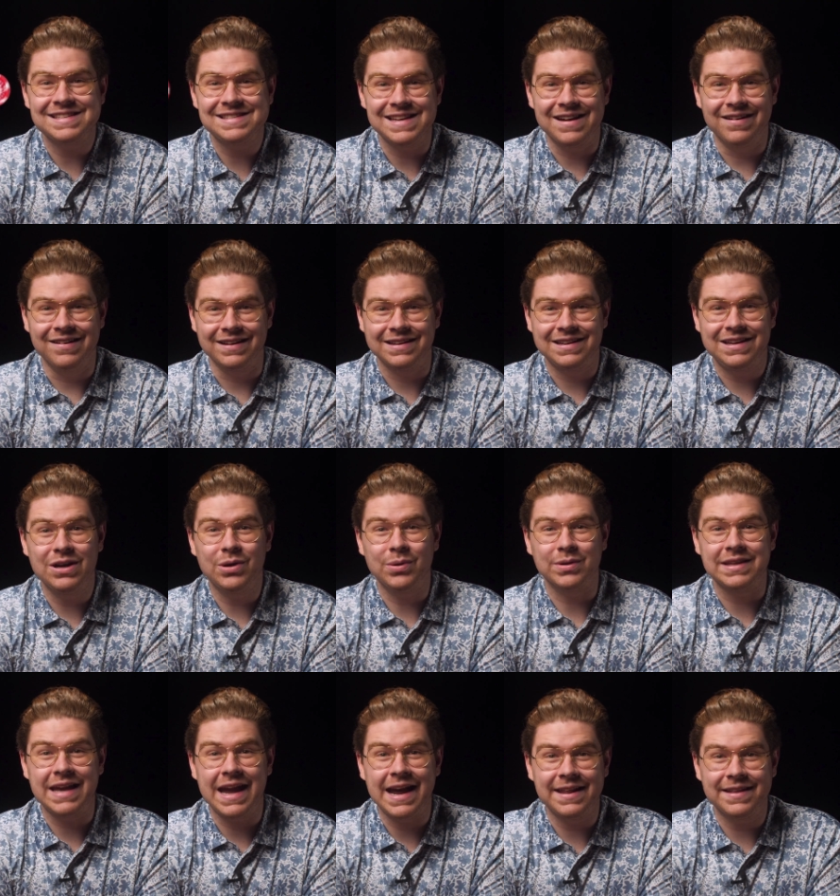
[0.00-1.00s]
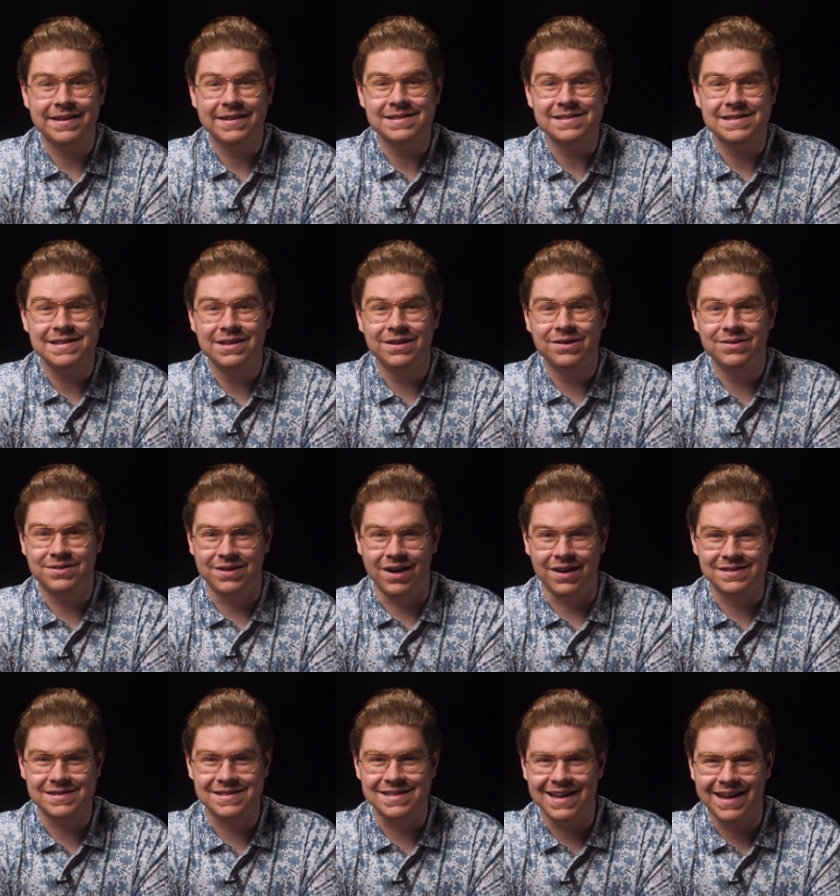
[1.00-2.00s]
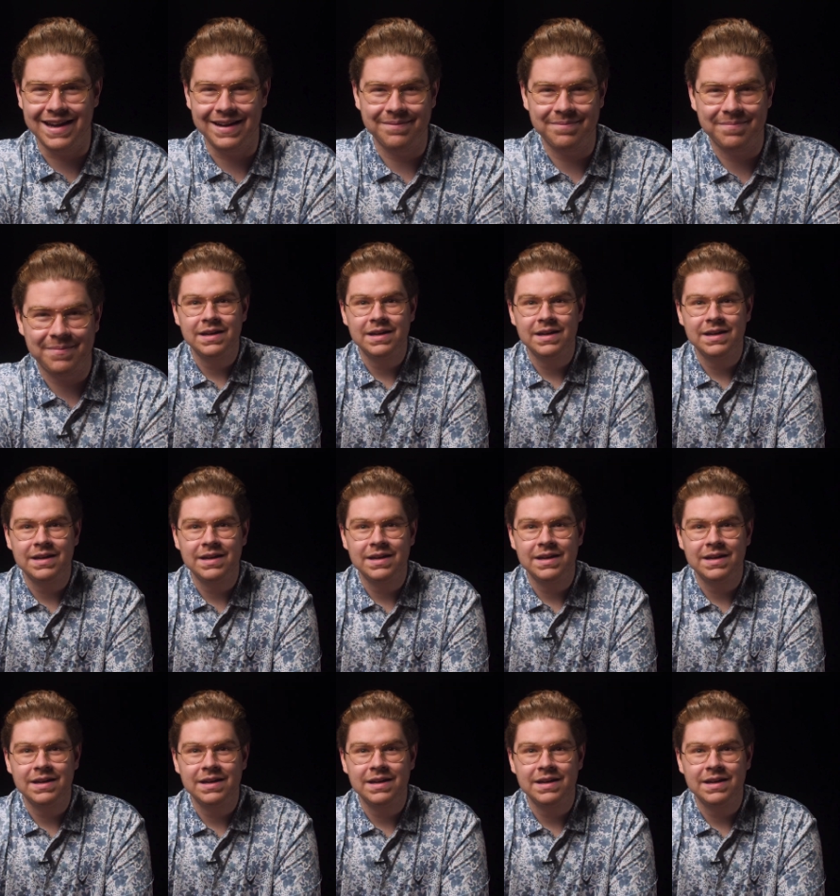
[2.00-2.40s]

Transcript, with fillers: it's Erik here with CanaDaCasino.ca.